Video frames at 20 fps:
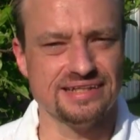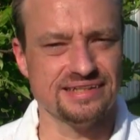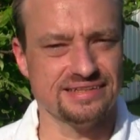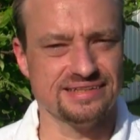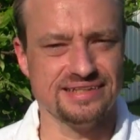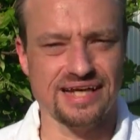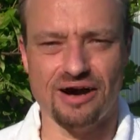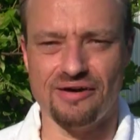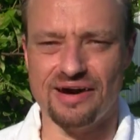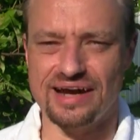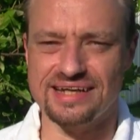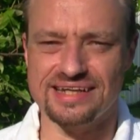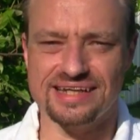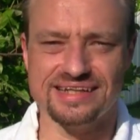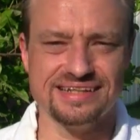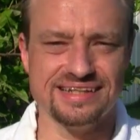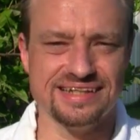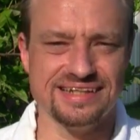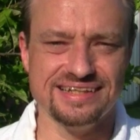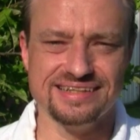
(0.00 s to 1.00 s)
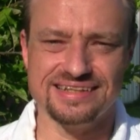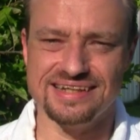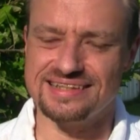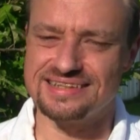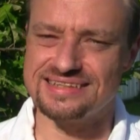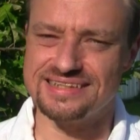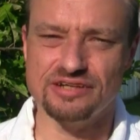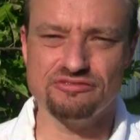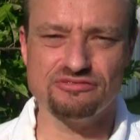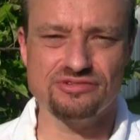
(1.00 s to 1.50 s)
now I can eat a
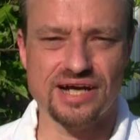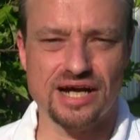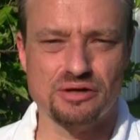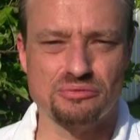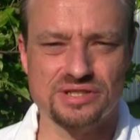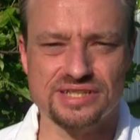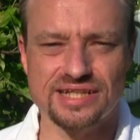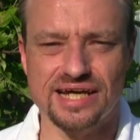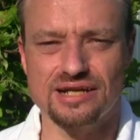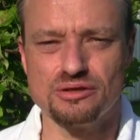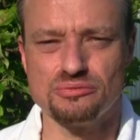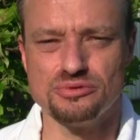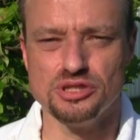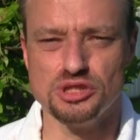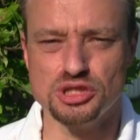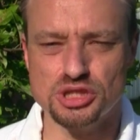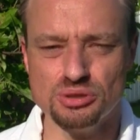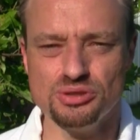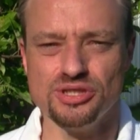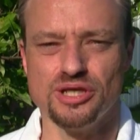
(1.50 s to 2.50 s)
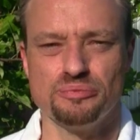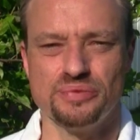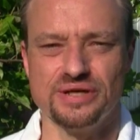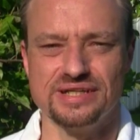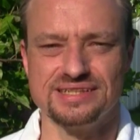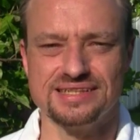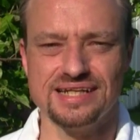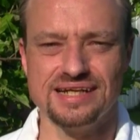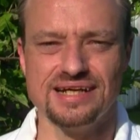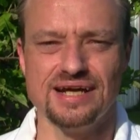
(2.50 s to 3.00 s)
seven hundred calorie tuna
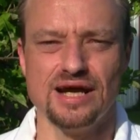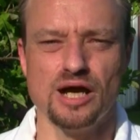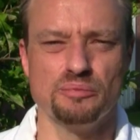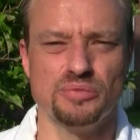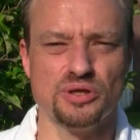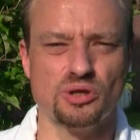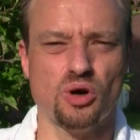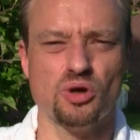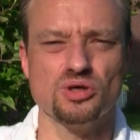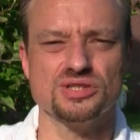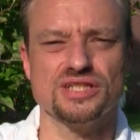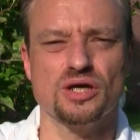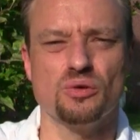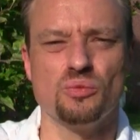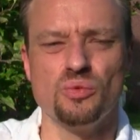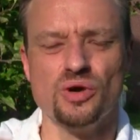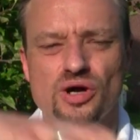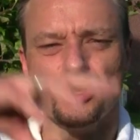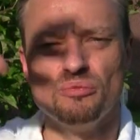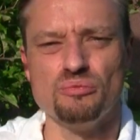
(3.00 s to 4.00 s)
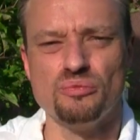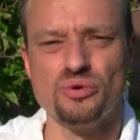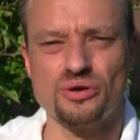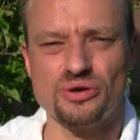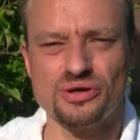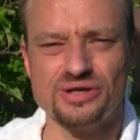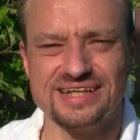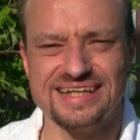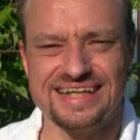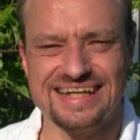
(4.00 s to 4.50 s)
pizza because I will
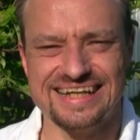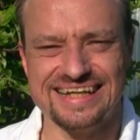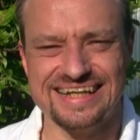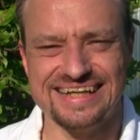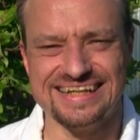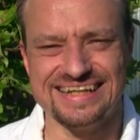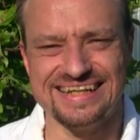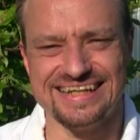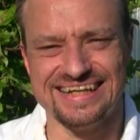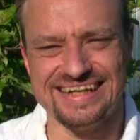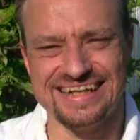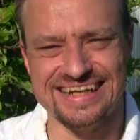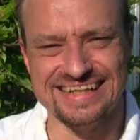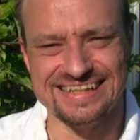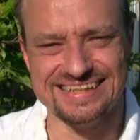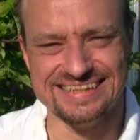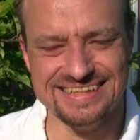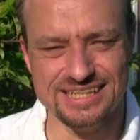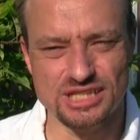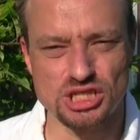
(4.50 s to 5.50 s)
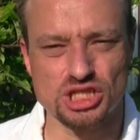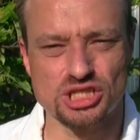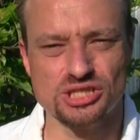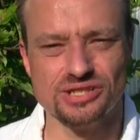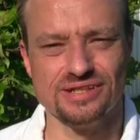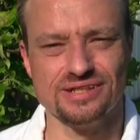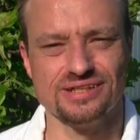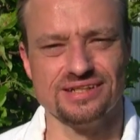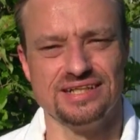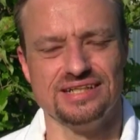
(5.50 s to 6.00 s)
burn an
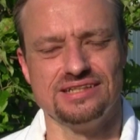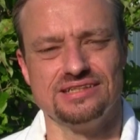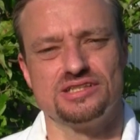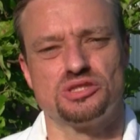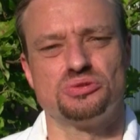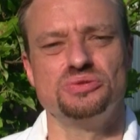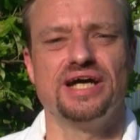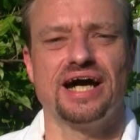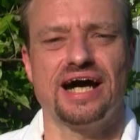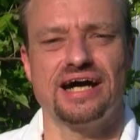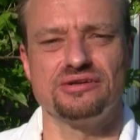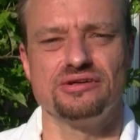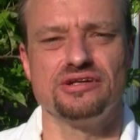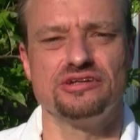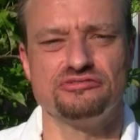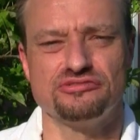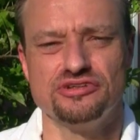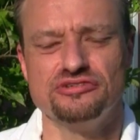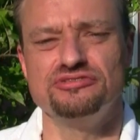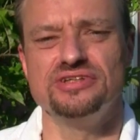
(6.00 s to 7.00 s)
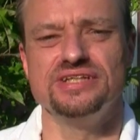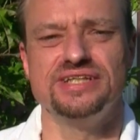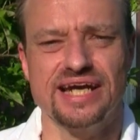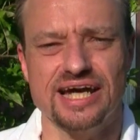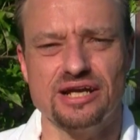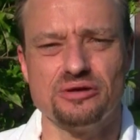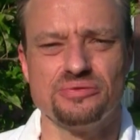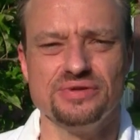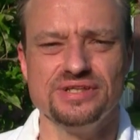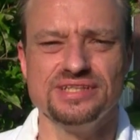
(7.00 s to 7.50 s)
additional three hundred fifty
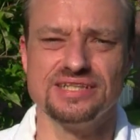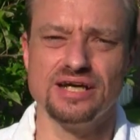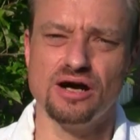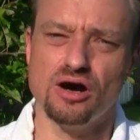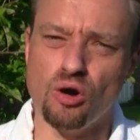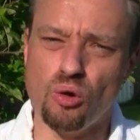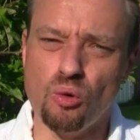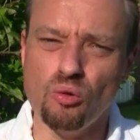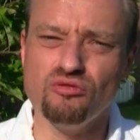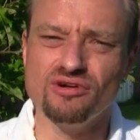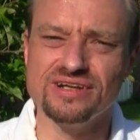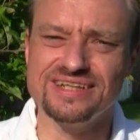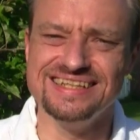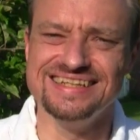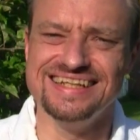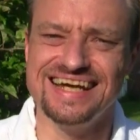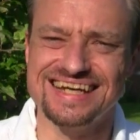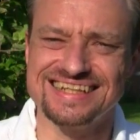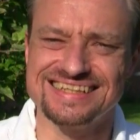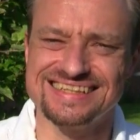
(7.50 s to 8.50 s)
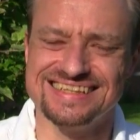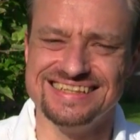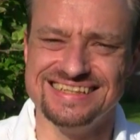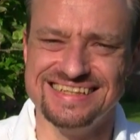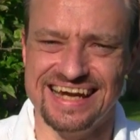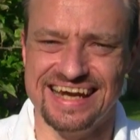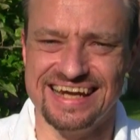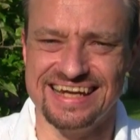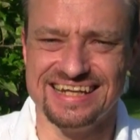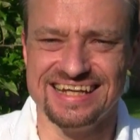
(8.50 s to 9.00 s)
calories over the next
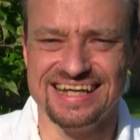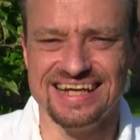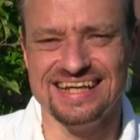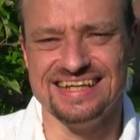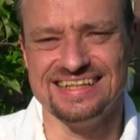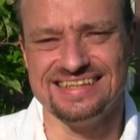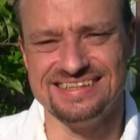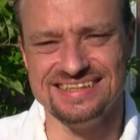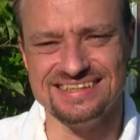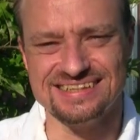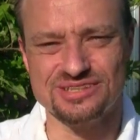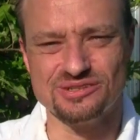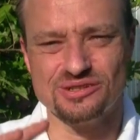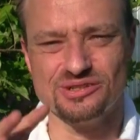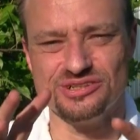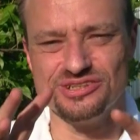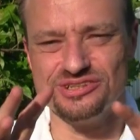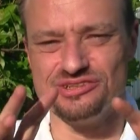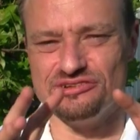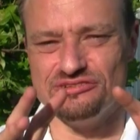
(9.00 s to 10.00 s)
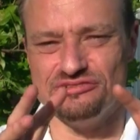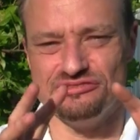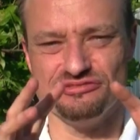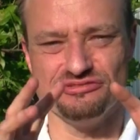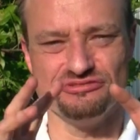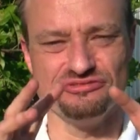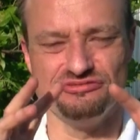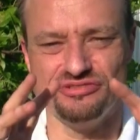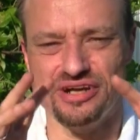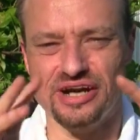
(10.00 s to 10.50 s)
day. This could
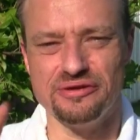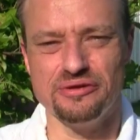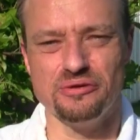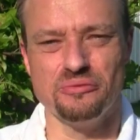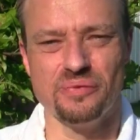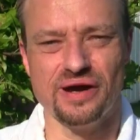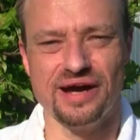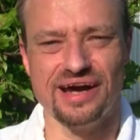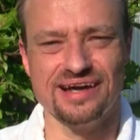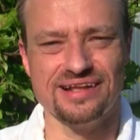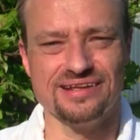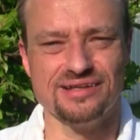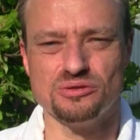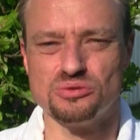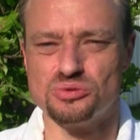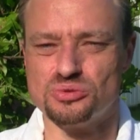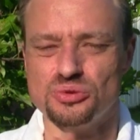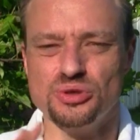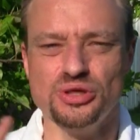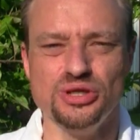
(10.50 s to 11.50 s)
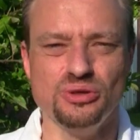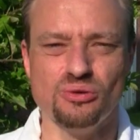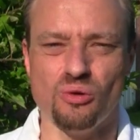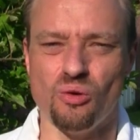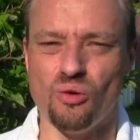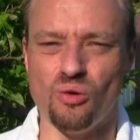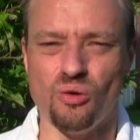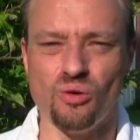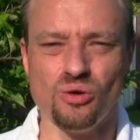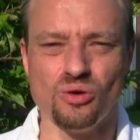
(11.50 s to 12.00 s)
very well ruin
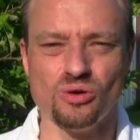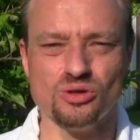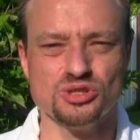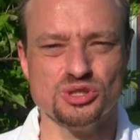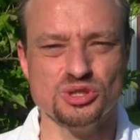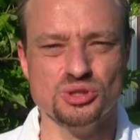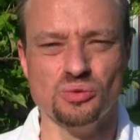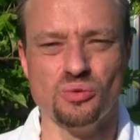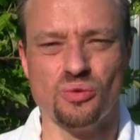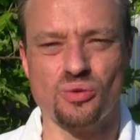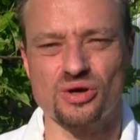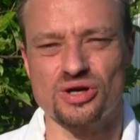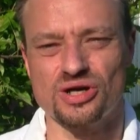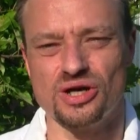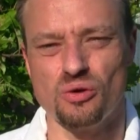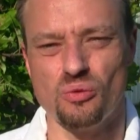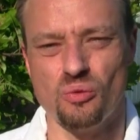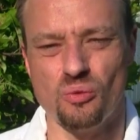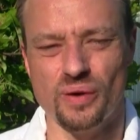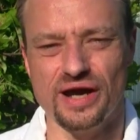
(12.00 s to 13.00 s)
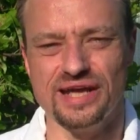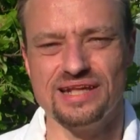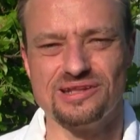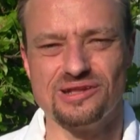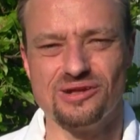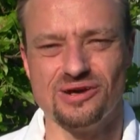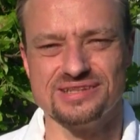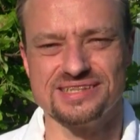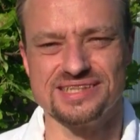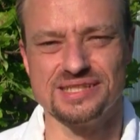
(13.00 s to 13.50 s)
all your weight
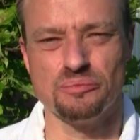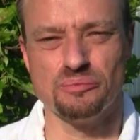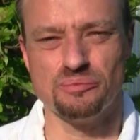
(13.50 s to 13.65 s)
loss